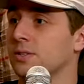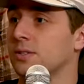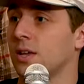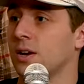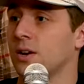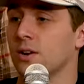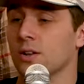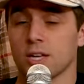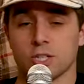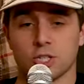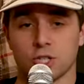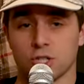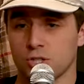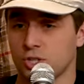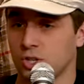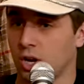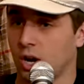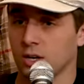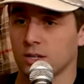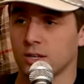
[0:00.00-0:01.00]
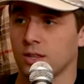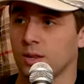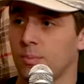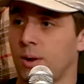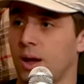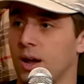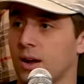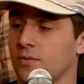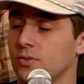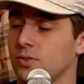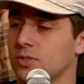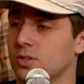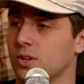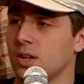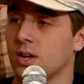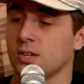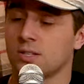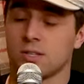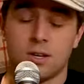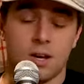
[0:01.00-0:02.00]
that are like just tucked in the back of his
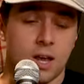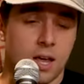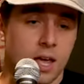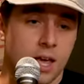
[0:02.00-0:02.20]
closet.